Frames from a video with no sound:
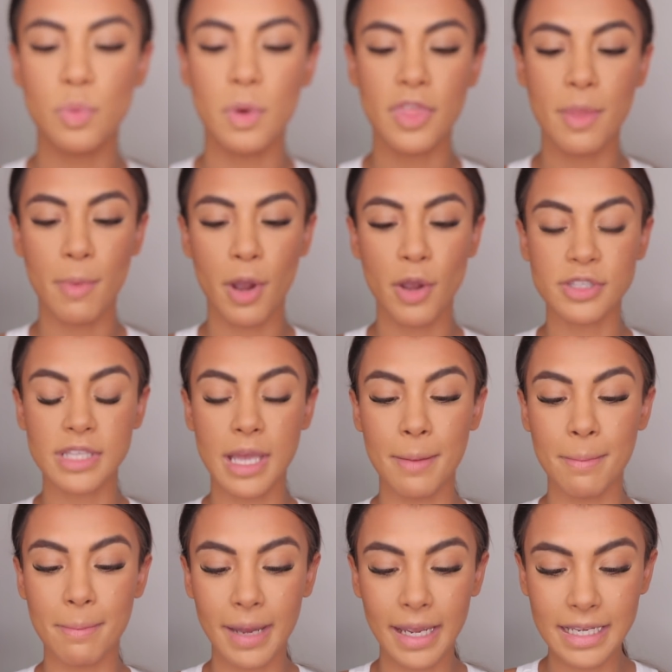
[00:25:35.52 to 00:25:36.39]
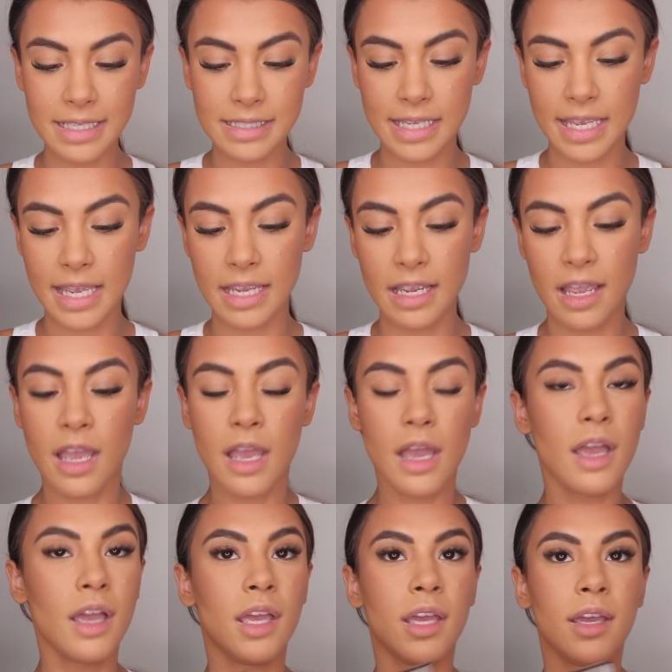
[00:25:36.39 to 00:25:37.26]
one of the most amazing
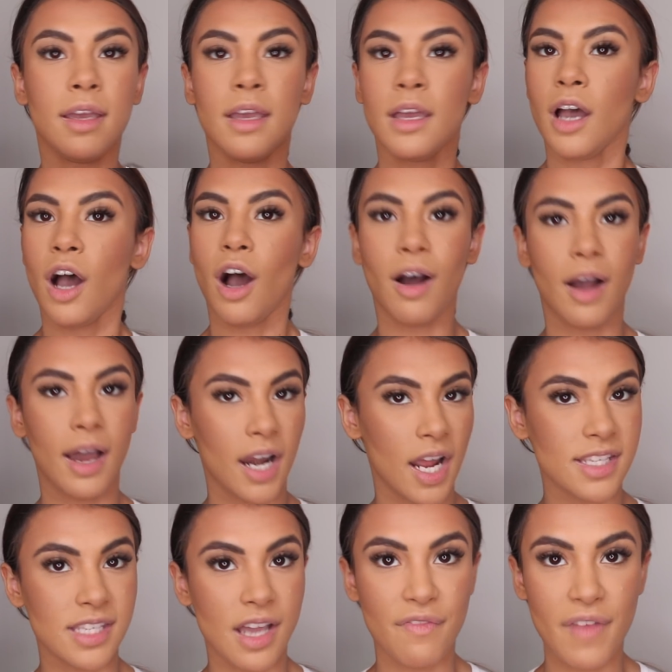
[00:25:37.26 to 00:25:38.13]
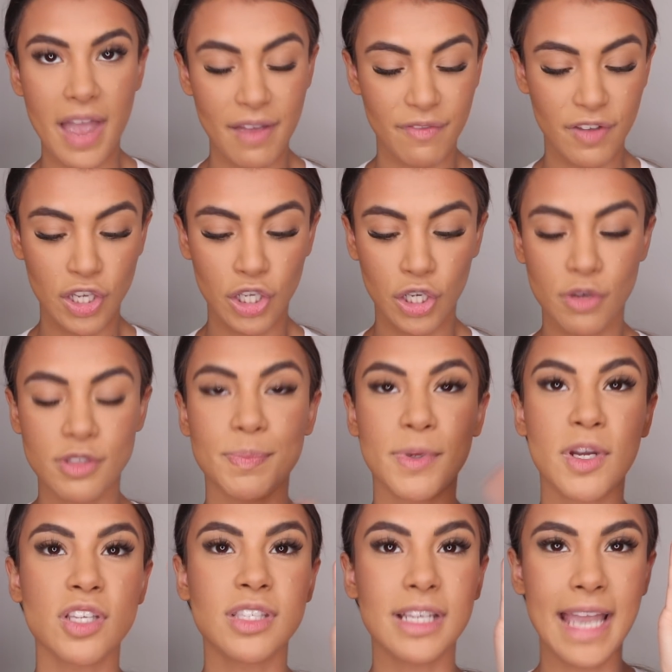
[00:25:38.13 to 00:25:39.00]
highlighters I've ever used,
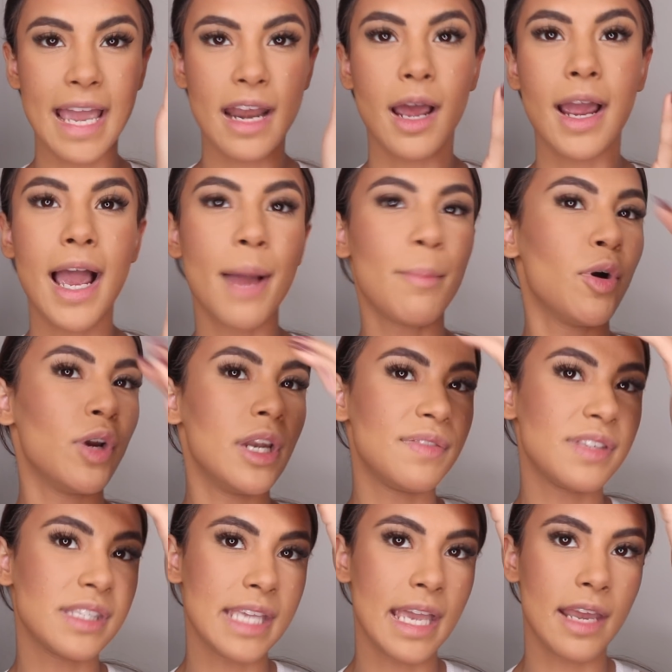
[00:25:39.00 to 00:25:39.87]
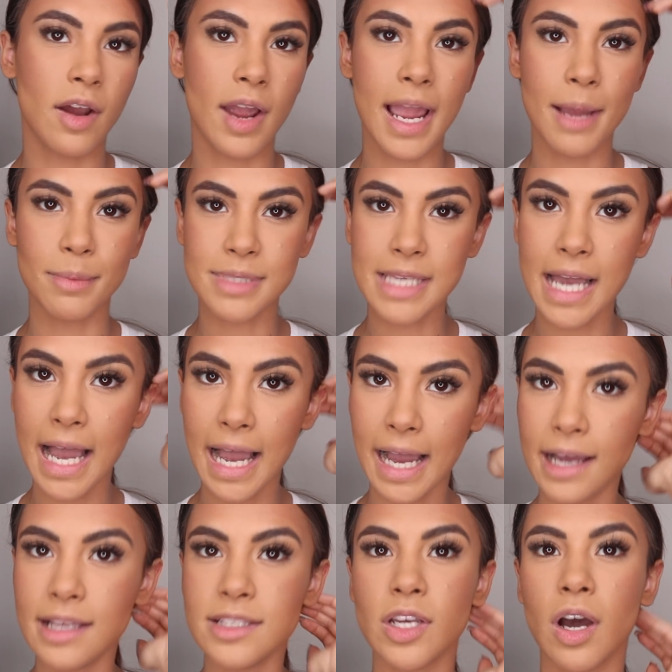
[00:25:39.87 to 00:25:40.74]
because again, I am olive skin, I am
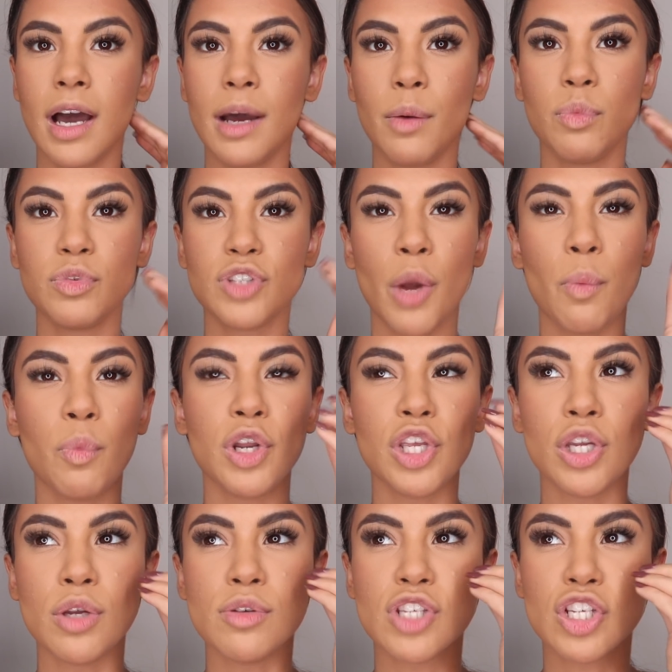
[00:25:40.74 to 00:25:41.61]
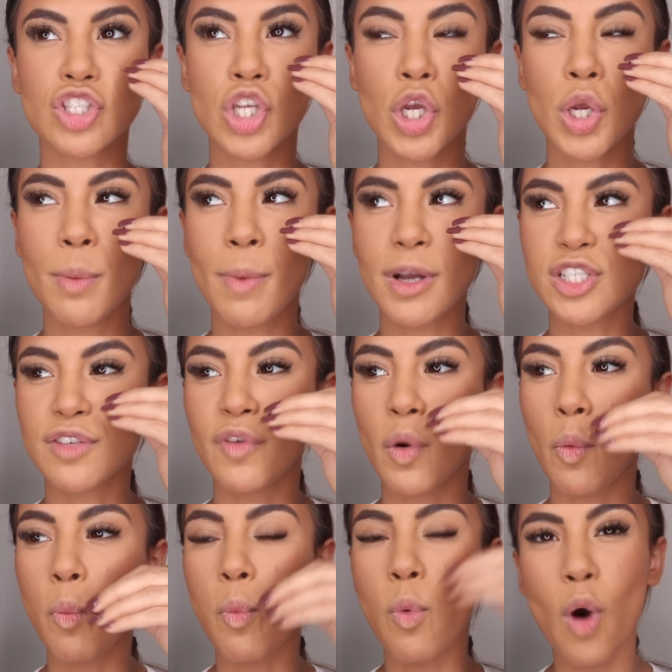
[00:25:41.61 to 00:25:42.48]
tanned. I don't want to use too much of a
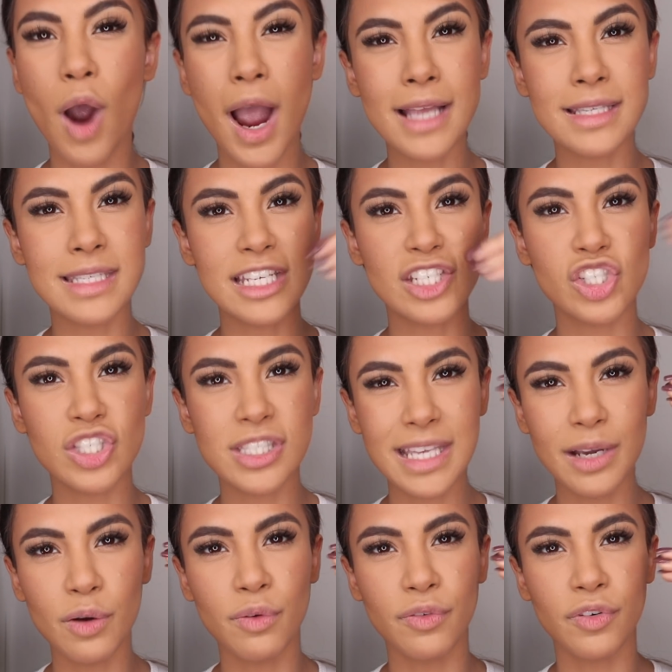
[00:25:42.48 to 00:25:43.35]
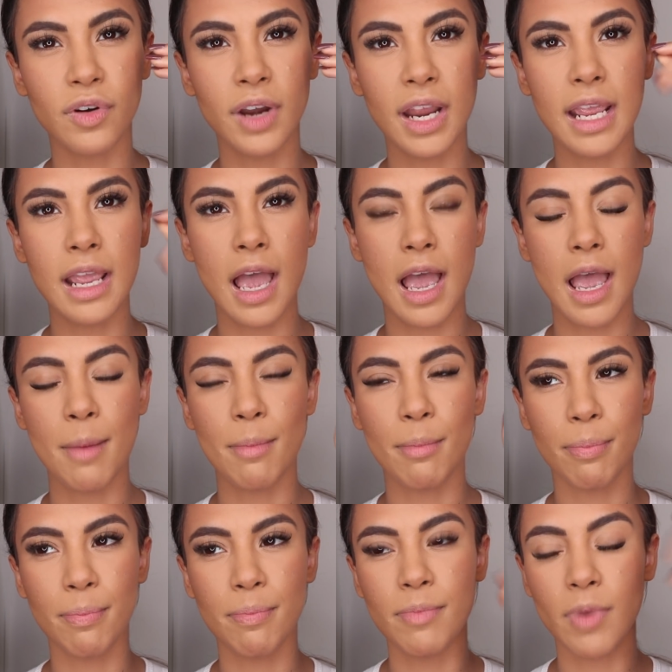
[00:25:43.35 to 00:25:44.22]
whitish silvery
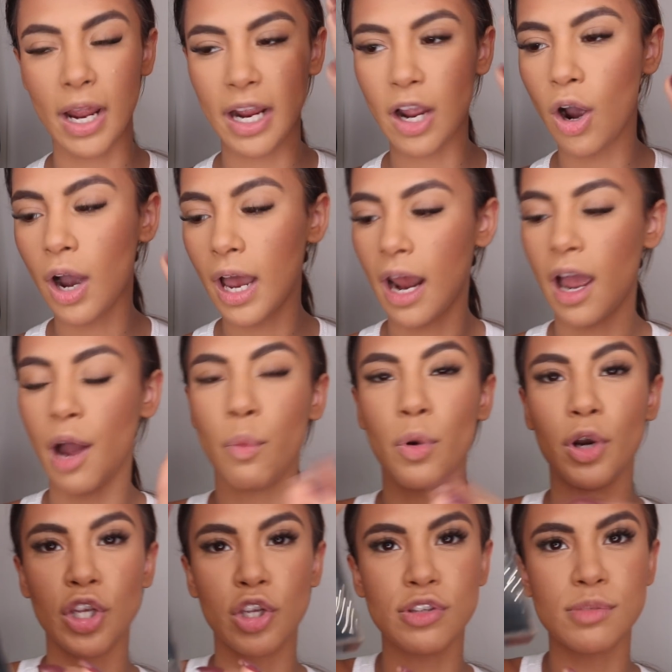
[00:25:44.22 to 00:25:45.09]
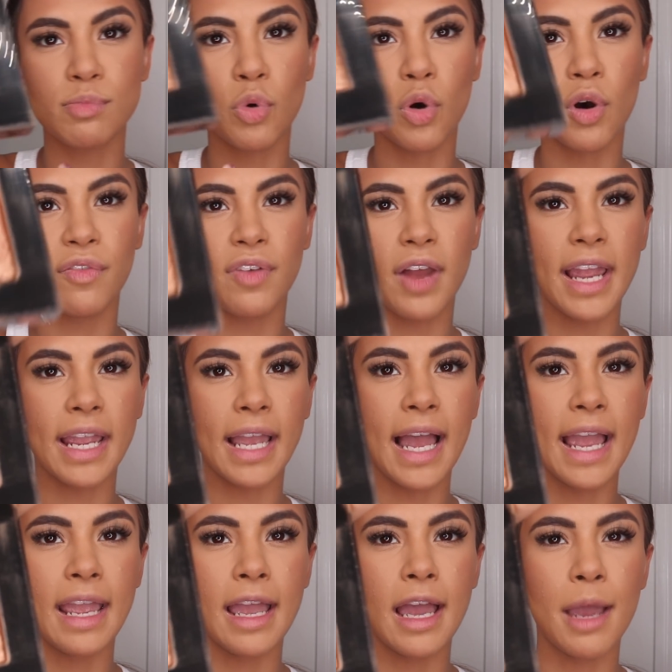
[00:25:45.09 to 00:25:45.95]
like highlight. I want to use more of like
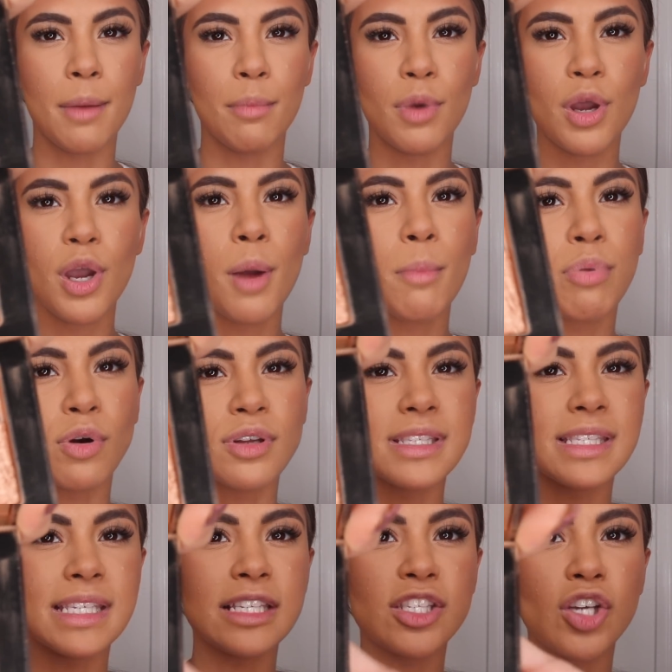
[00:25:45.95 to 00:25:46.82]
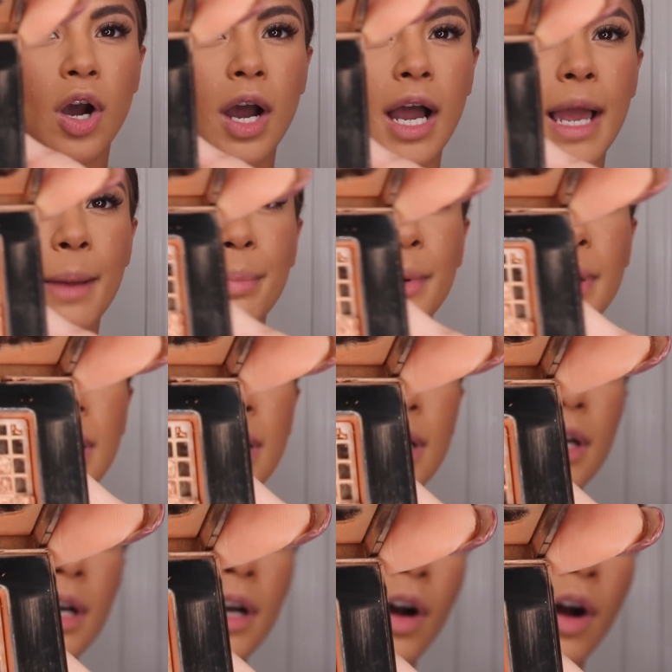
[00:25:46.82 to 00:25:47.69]
a bronzy type
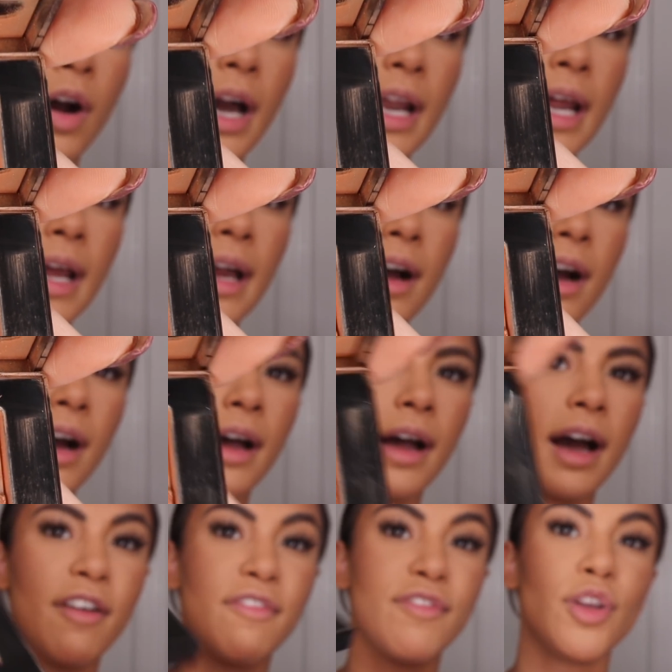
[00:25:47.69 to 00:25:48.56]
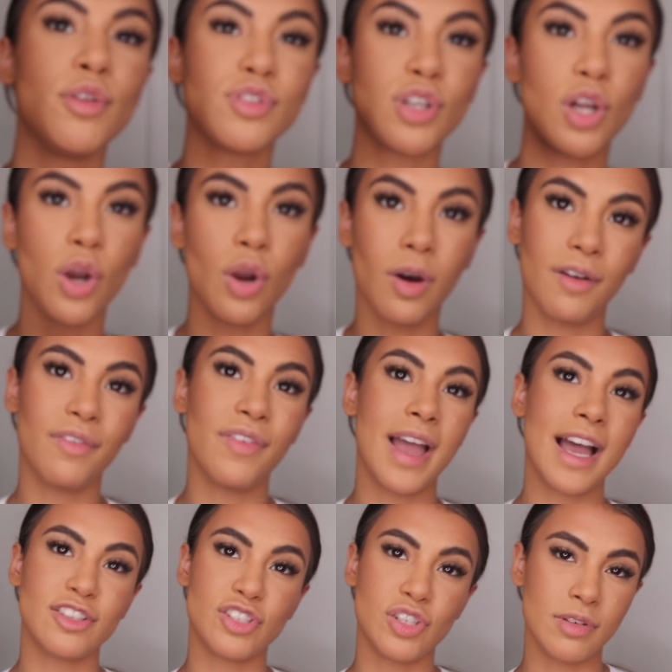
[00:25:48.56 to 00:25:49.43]
highlighter. I've used a lot of it,
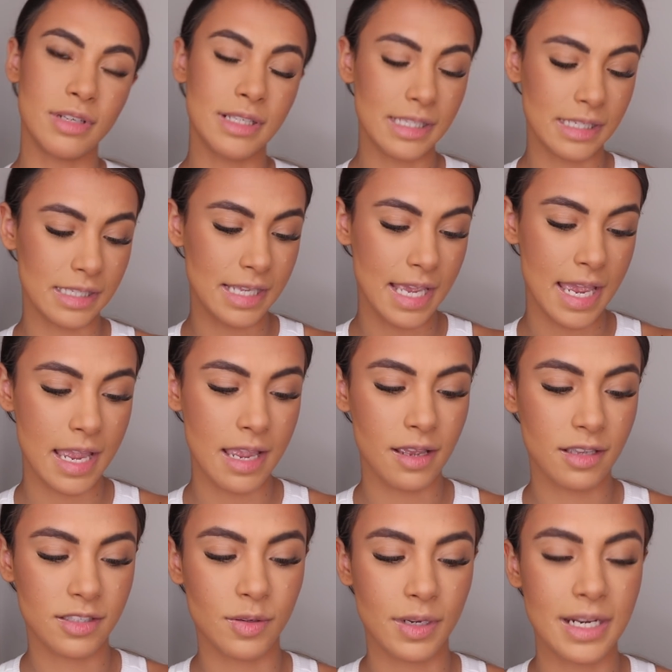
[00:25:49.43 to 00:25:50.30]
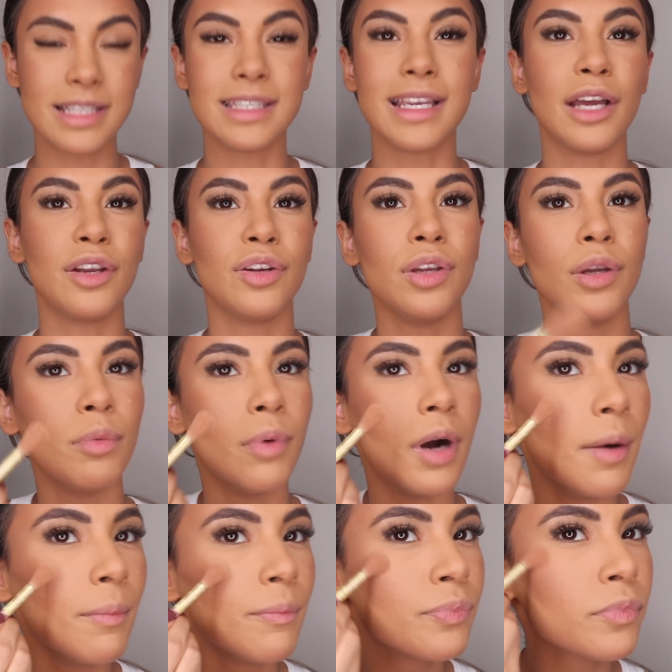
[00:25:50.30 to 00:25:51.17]
as you can see, so I need to get a new
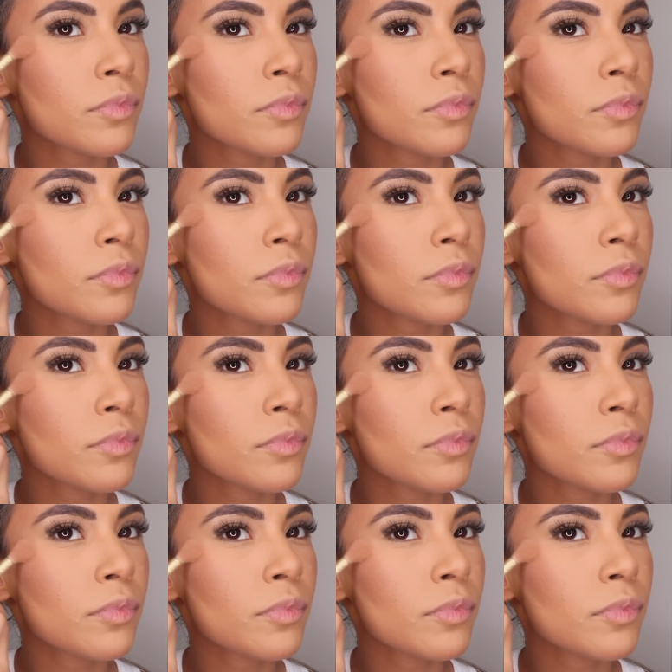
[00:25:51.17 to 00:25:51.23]
one.